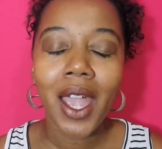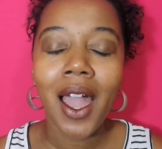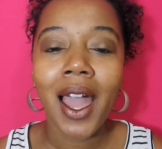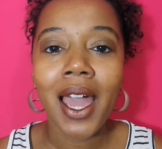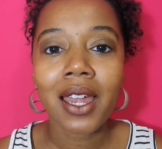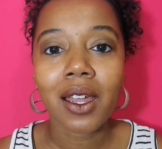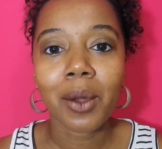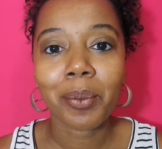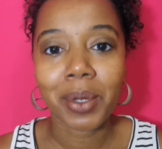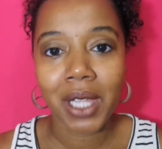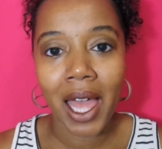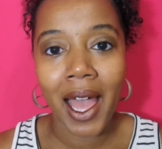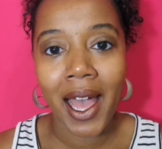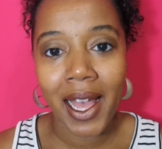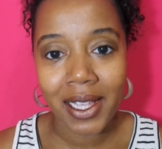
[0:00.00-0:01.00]
I had a
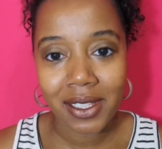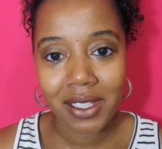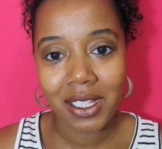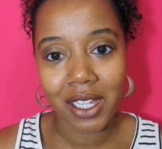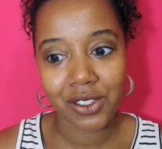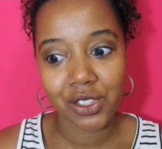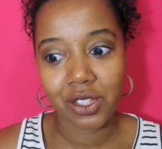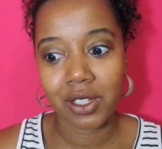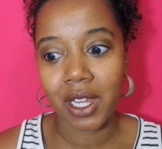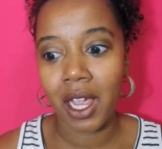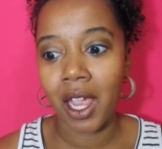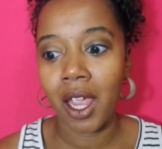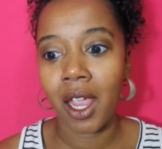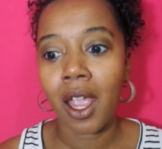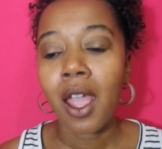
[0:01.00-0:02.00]
blast
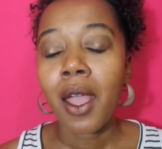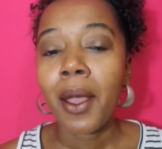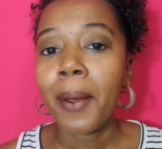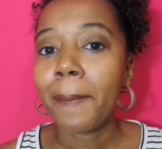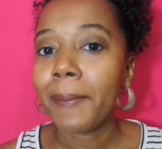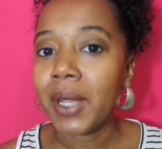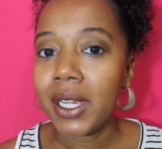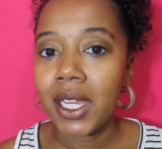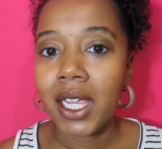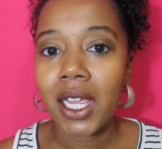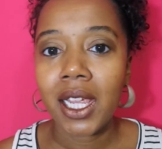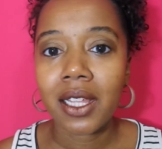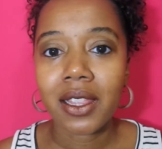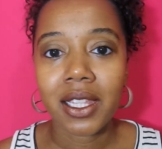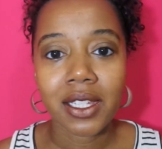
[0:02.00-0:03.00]
yesterday
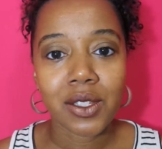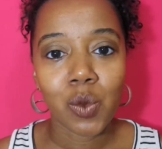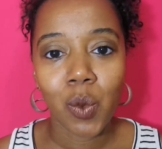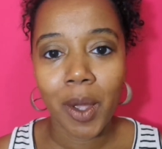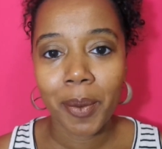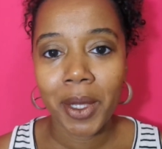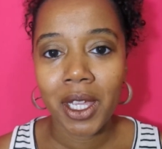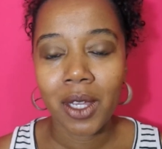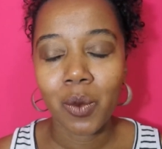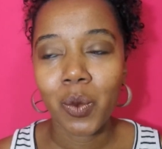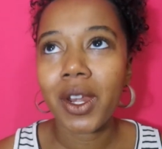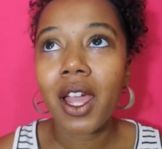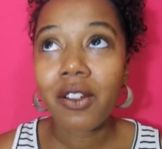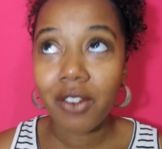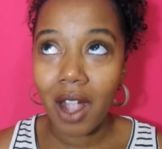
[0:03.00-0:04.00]
meeting these women.
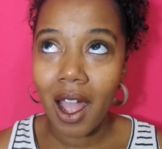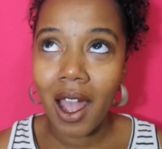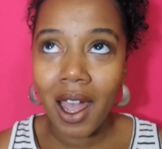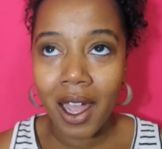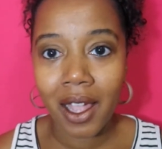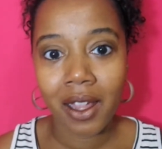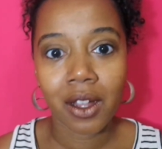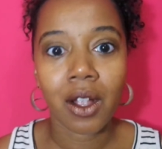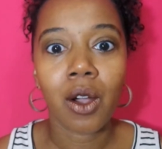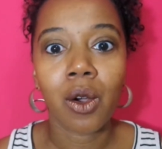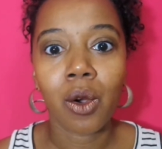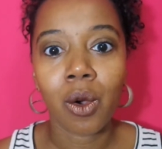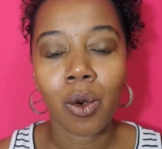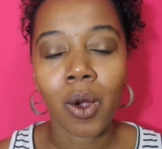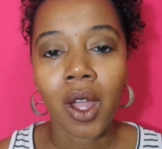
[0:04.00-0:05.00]
Whenever I
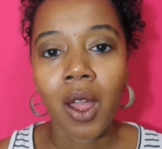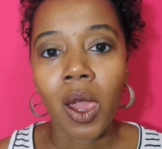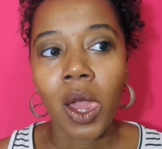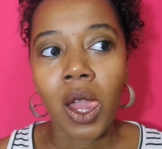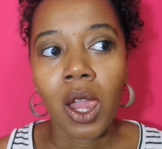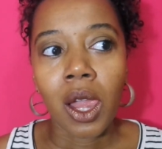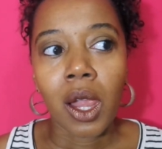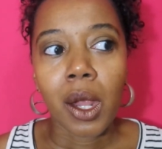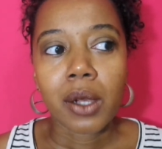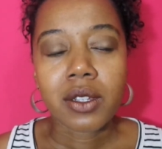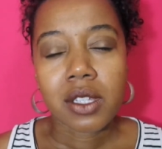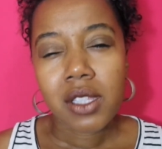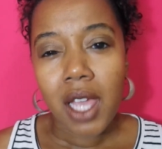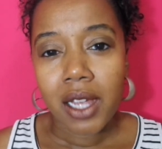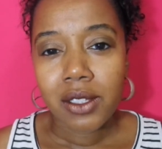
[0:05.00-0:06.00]

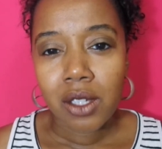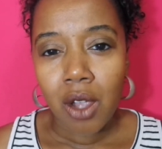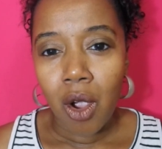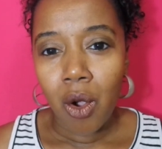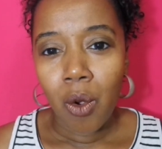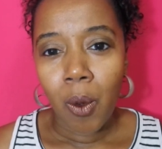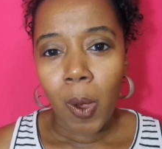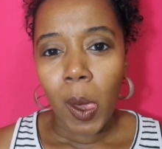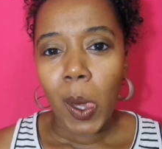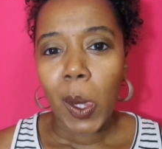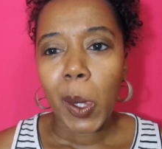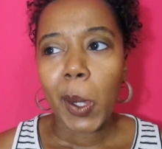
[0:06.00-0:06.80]
decide to go